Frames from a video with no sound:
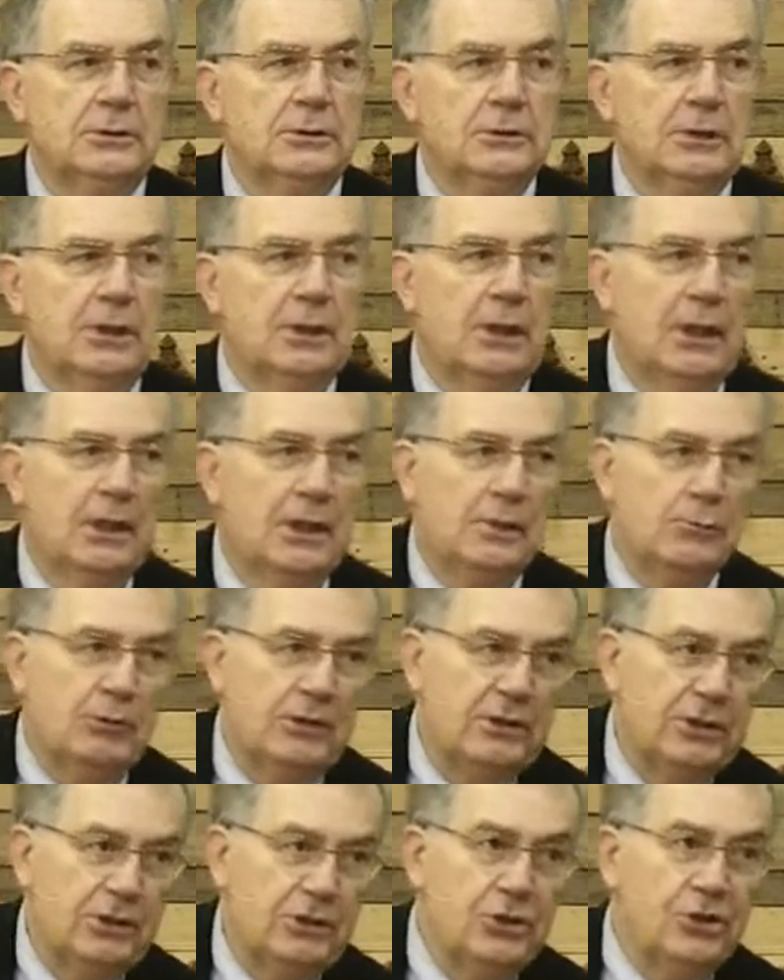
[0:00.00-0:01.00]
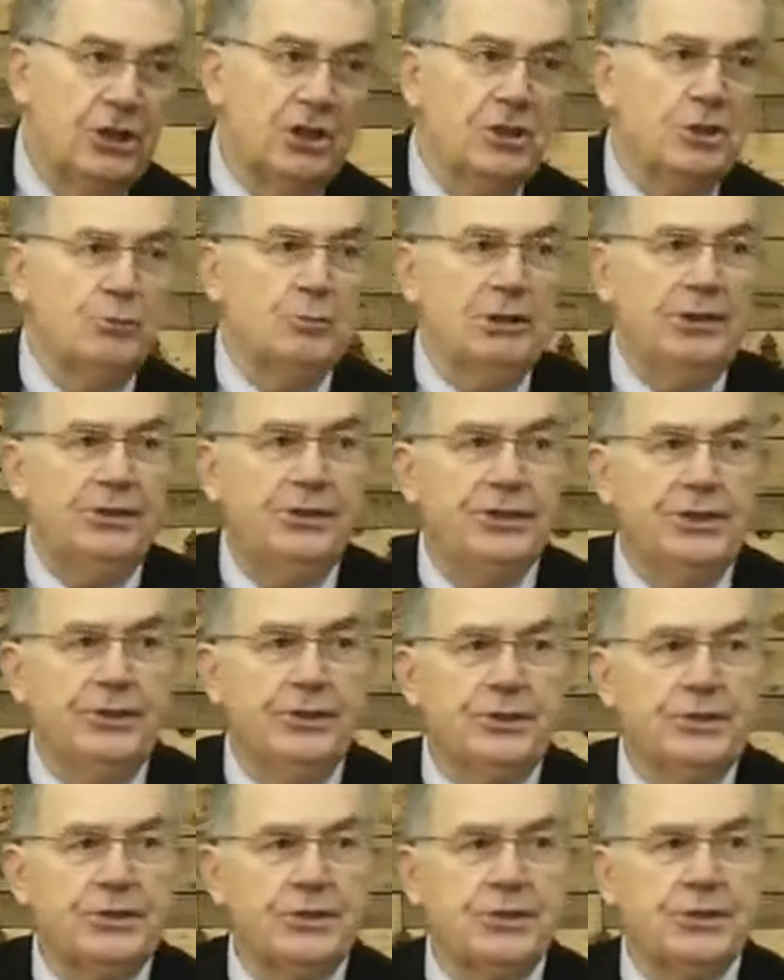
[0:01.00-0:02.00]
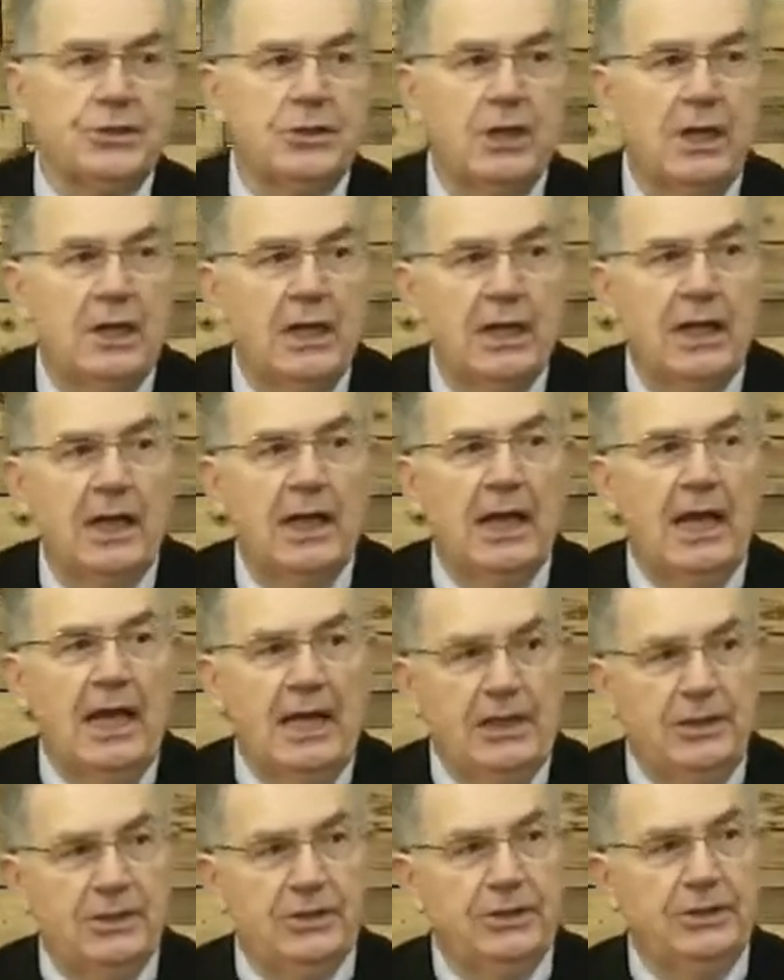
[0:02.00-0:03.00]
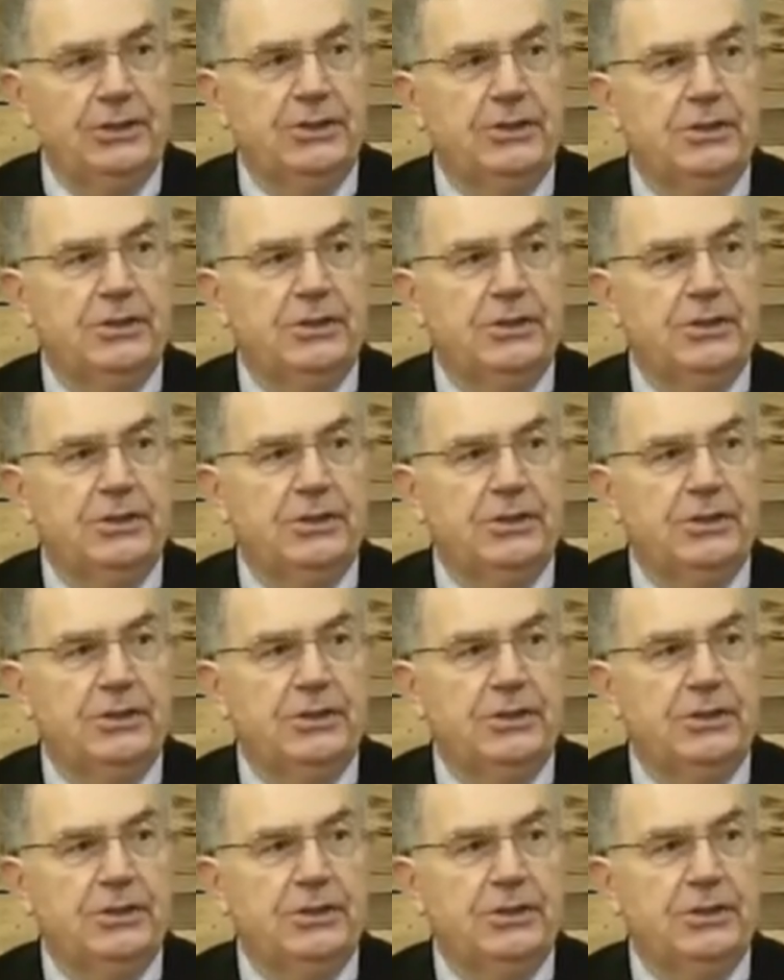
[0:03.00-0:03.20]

And then, when the judgment is ended,